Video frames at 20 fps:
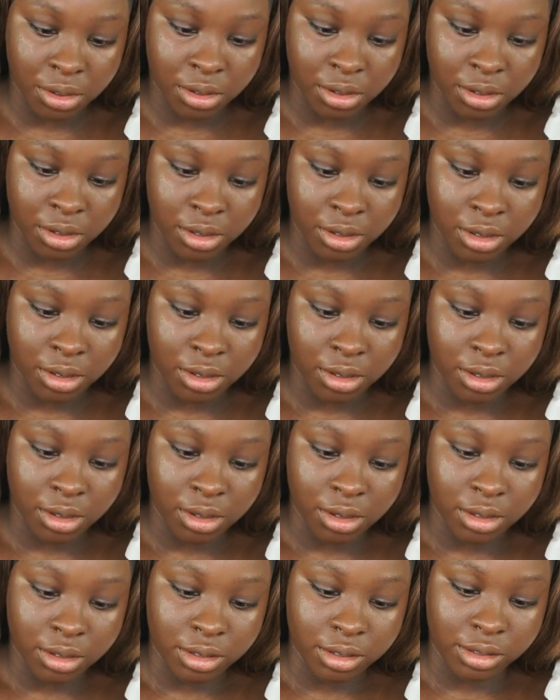
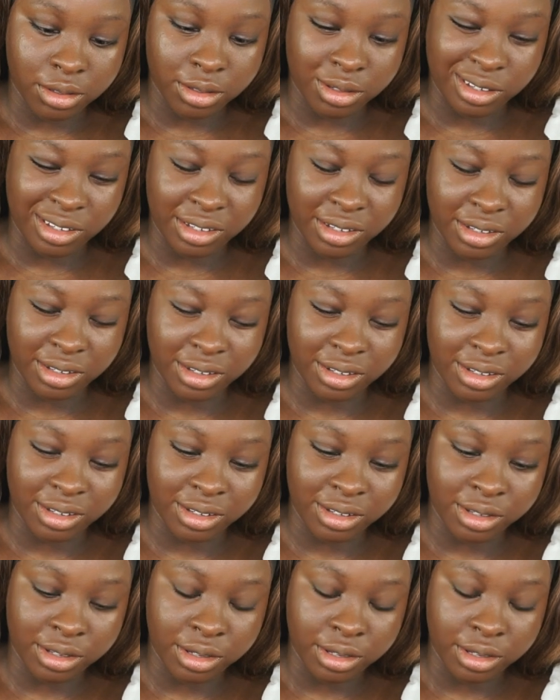(no one is talking)